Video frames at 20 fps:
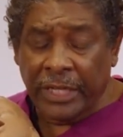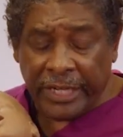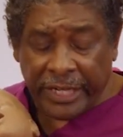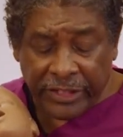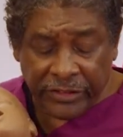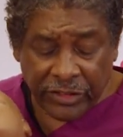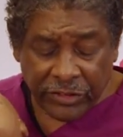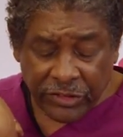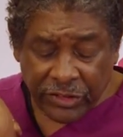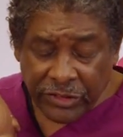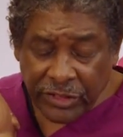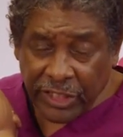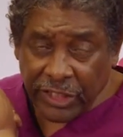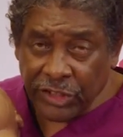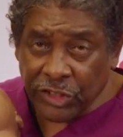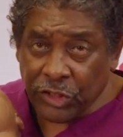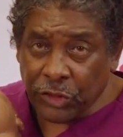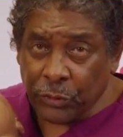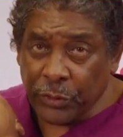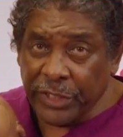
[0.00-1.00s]
And this is a
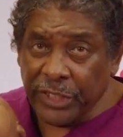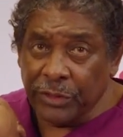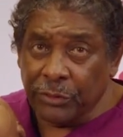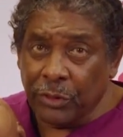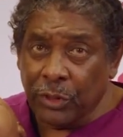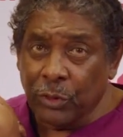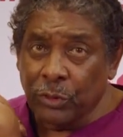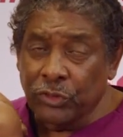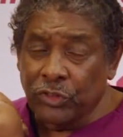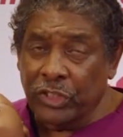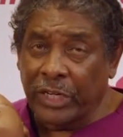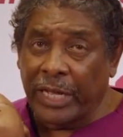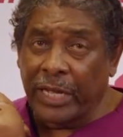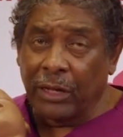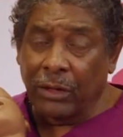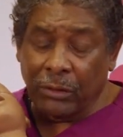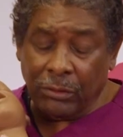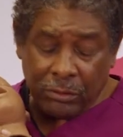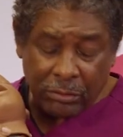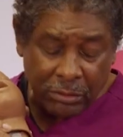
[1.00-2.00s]
3-year-old
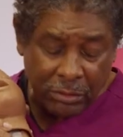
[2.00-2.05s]
child.